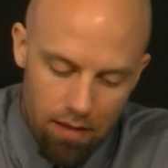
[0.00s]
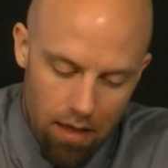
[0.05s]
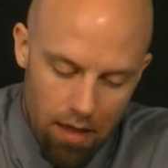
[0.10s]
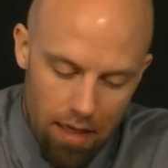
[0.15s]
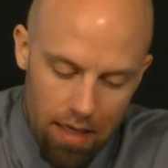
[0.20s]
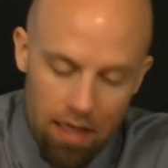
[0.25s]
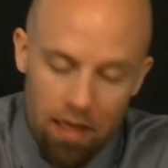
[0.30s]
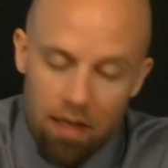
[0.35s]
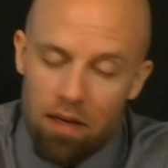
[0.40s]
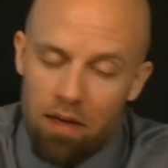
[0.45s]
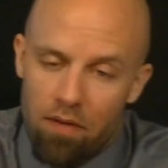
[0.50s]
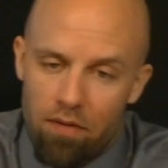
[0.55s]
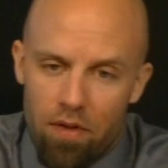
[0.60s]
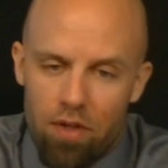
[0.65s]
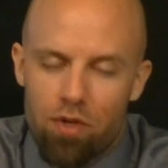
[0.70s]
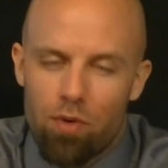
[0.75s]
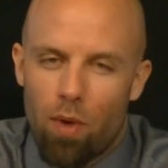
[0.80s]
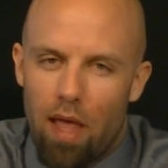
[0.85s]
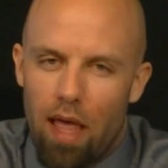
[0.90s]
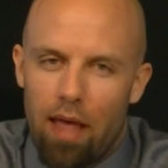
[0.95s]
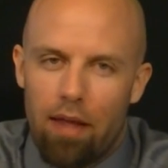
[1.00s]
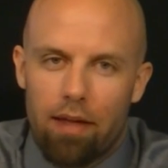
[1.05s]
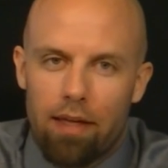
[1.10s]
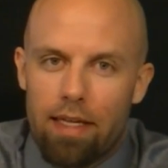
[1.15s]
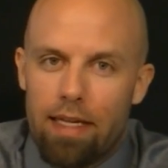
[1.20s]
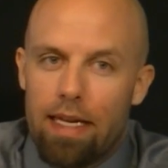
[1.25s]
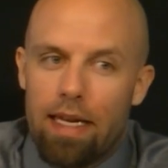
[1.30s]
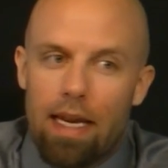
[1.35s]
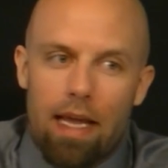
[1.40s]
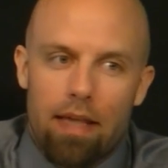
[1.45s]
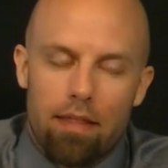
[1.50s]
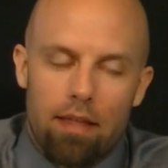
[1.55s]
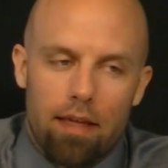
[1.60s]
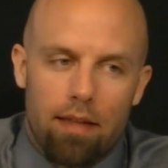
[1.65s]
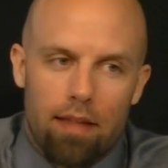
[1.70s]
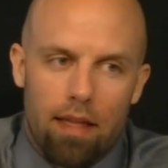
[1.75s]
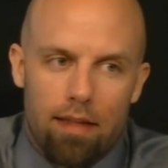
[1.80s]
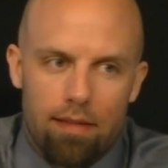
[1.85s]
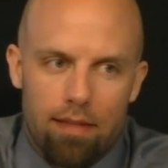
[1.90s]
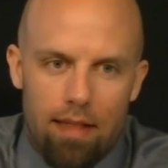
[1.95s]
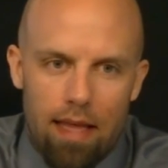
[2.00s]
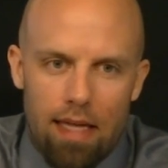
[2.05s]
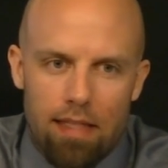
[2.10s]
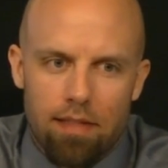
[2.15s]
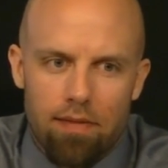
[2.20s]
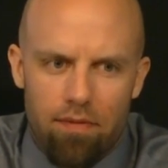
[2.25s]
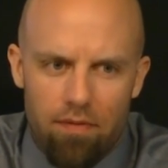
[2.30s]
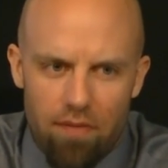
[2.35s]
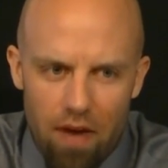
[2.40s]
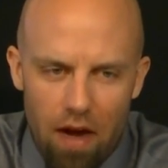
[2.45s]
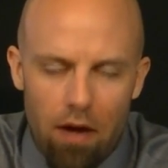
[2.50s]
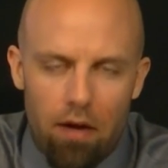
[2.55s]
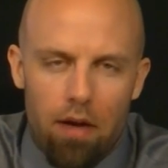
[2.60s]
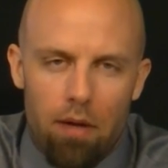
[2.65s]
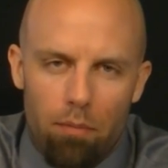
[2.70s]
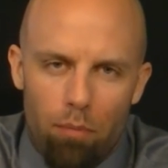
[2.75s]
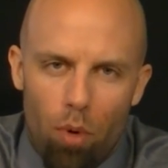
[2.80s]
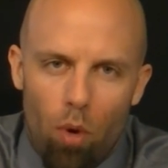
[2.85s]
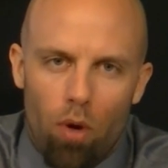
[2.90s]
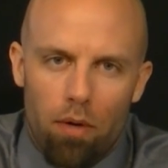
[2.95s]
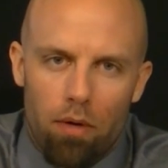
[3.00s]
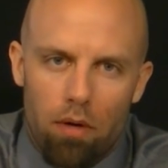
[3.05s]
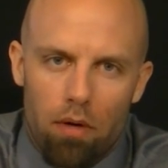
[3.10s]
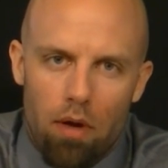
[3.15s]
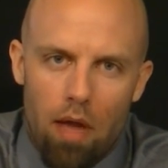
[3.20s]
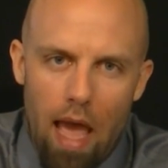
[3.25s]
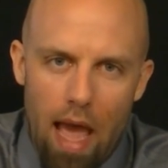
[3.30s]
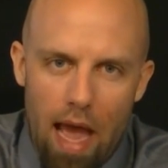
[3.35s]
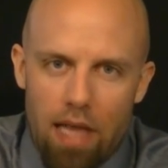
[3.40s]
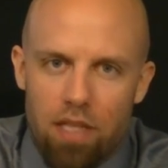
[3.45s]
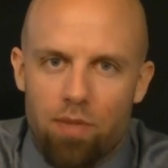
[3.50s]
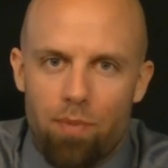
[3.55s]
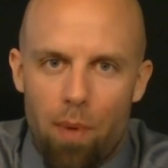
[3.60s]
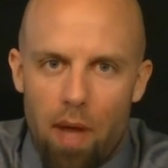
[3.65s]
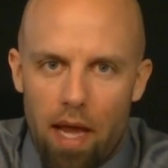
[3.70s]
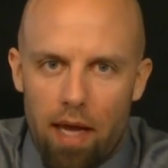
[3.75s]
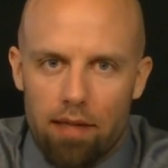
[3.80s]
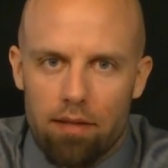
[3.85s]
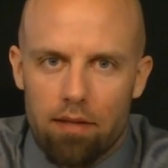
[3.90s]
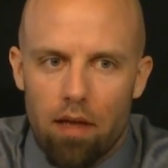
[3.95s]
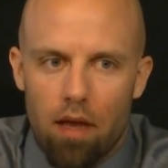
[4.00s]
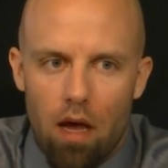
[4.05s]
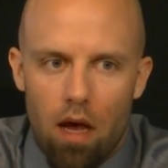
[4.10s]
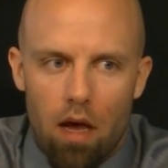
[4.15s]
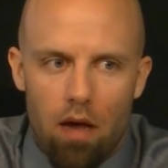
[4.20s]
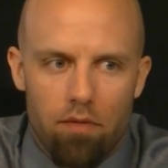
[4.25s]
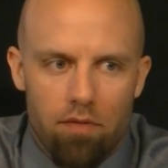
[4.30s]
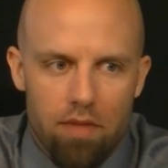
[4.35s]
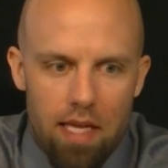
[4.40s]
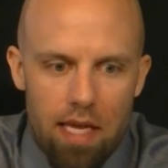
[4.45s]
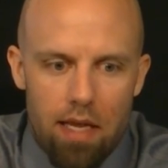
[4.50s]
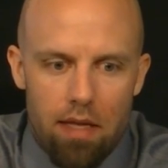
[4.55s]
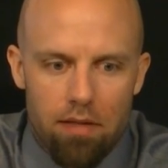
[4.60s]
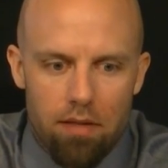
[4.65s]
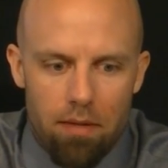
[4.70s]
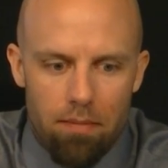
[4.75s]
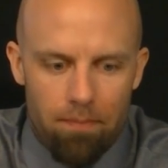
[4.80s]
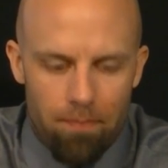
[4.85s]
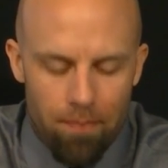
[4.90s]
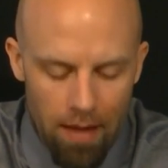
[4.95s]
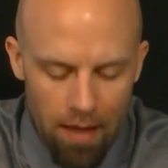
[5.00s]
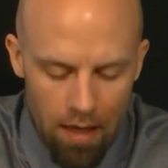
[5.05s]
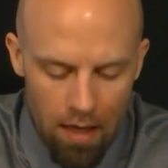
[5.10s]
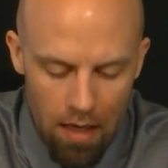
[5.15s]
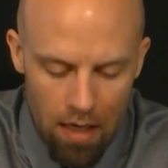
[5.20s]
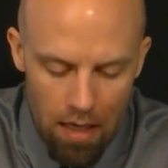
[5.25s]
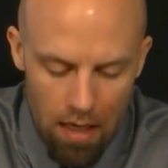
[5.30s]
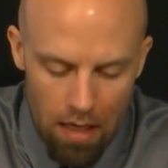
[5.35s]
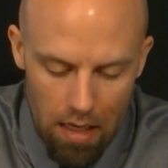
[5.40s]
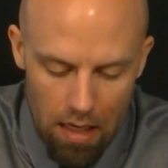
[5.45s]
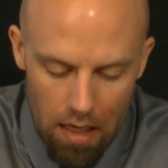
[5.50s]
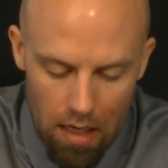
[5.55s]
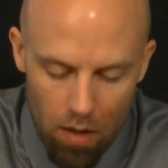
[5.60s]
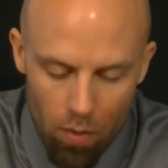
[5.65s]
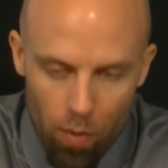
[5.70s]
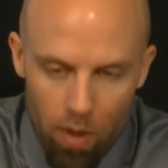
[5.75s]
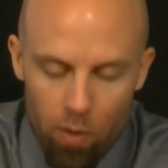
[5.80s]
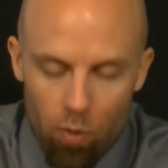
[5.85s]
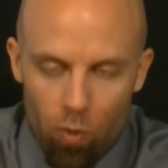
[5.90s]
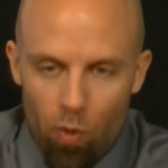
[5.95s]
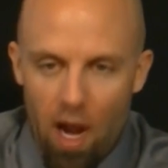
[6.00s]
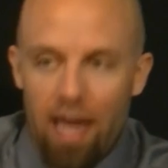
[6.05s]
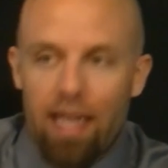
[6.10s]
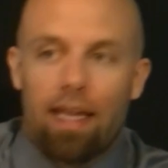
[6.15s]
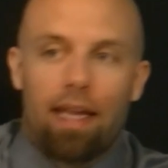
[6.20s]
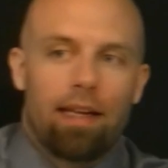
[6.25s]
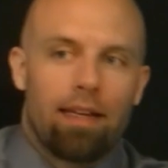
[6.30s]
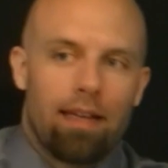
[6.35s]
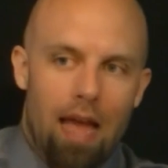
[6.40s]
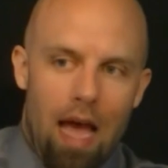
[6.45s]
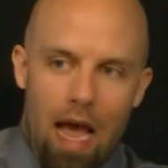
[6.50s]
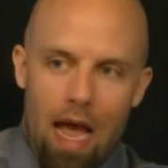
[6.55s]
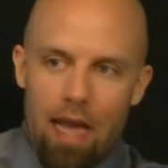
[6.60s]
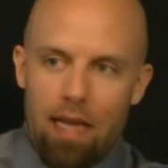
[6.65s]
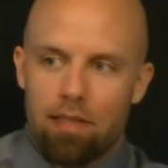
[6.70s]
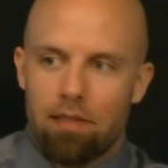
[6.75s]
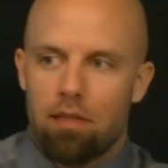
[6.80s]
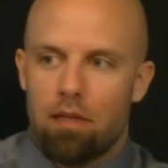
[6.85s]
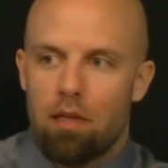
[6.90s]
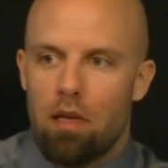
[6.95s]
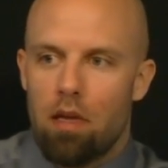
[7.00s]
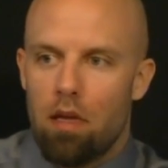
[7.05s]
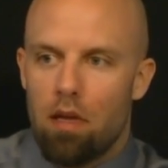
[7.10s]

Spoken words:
and individuality, and I think that that's a very important aspect of deism. We recognize,